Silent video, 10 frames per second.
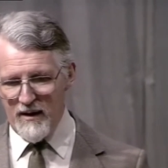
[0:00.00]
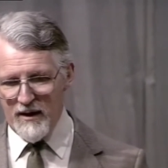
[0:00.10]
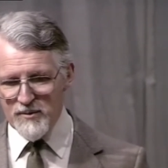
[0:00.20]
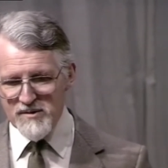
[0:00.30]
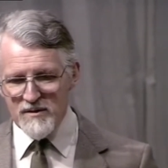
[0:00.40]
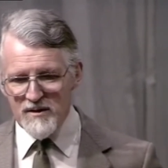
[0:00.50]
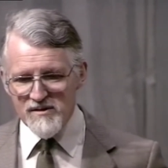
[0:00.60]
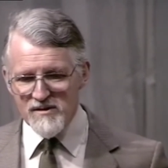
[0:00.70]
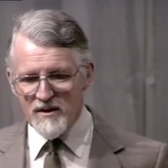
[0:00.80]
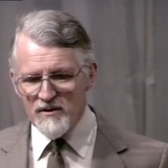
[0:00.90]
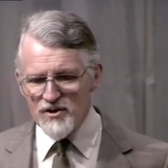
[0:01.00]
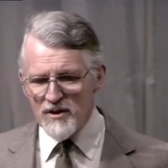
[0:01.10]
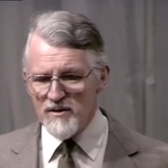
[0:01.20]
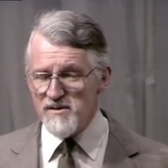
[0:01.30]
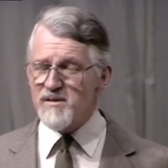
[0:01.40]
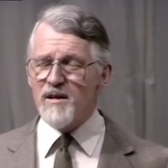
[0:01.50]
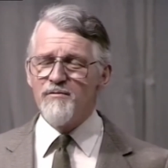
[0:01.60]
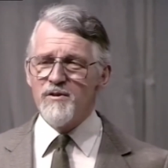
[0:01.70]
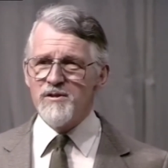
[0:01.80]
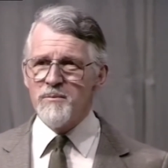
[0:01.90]
It was an astonishing
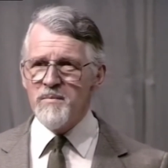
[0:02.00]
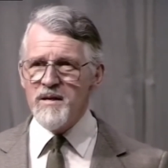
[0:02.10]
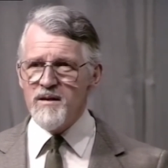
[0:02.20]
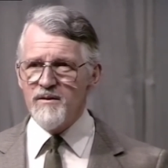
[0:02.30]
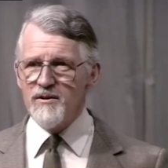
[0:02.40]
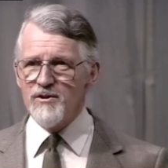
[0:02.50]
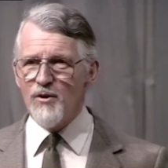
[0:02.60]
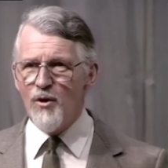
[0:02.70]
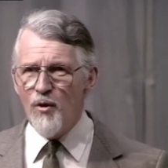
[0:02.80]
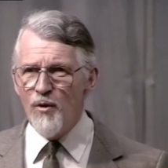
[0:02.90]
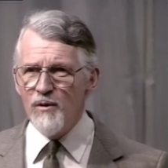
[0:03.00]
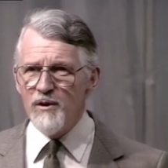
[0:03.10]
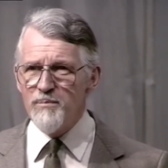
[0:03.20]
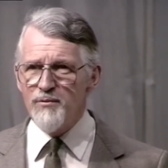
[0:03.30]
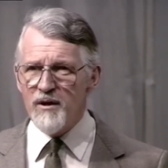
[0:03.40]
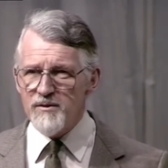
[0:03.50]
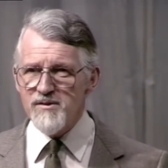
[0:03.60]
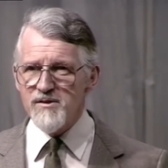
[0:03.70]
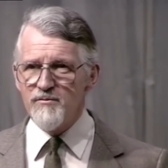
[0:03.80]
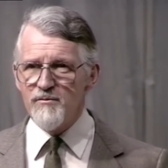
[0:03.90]
discovery to me that all the
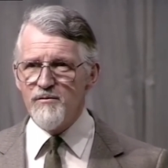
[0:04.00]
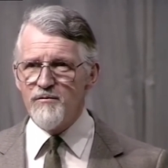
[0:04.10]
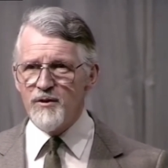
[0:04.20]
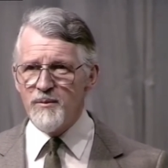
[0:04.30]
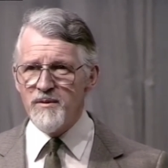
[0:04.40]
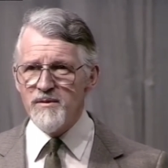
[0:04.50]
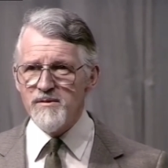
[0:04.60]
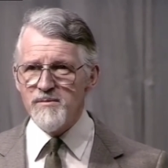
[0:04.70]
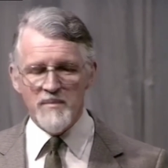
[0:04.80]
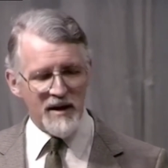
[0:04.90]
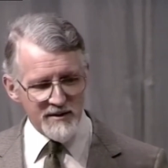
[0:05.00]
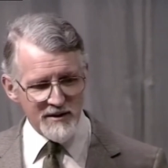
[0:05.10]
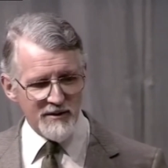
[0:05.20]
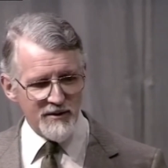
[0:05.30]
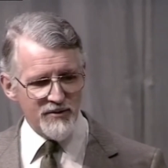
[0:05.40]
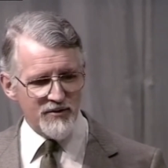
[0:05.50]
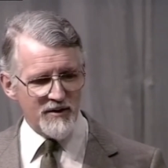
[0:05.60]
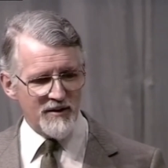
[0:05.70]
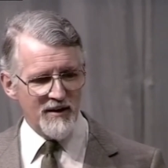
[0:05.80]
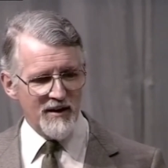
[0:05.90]
Protestant reformers, Martin
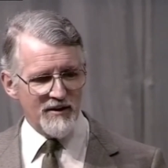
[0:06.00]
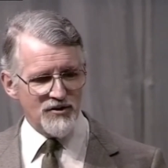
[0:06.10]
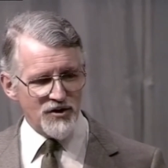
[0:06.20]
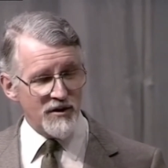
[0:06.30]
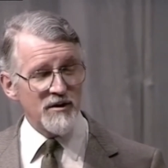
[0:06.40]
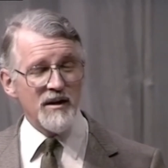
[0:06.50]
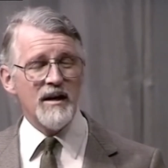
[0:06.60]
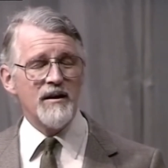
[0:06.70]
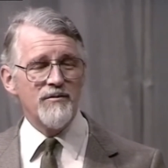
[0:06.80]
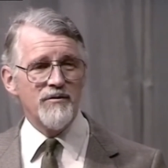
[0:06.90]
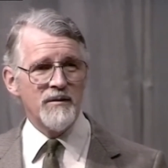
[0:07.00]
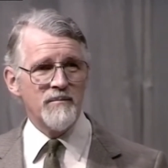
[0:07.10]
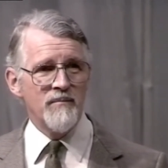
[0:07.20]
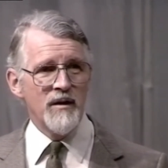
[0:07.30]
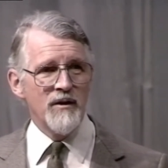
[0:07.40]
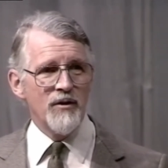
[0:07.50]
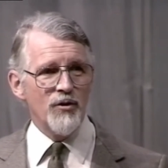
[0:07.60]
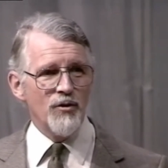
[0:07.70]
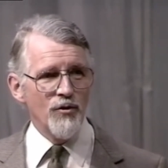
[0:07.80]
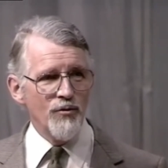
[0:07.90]
Luther, John Calvin,
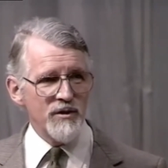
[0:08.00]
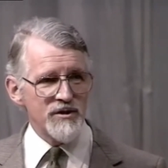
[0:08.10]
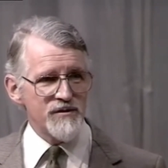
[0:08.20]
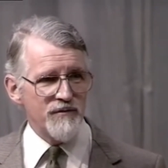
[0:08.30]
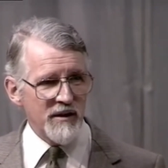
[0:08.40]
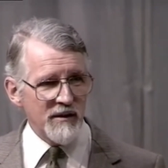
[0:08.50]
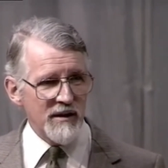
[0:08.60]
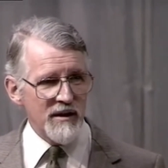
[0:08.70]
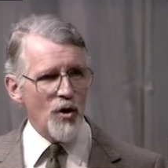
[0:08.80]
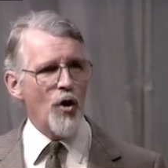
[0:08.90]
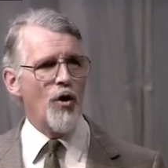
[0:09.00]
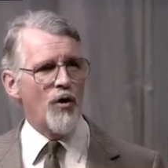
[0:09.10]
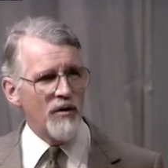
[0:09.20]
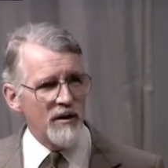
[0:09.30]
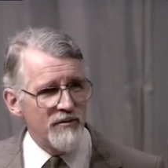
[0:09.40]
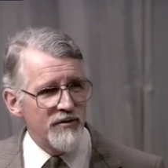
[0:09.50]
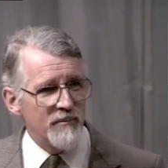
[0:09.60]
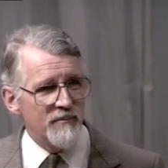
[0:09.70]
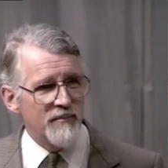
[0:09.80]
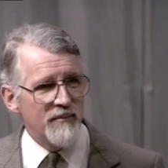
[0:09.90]
Ulrich Zwingli, all of them,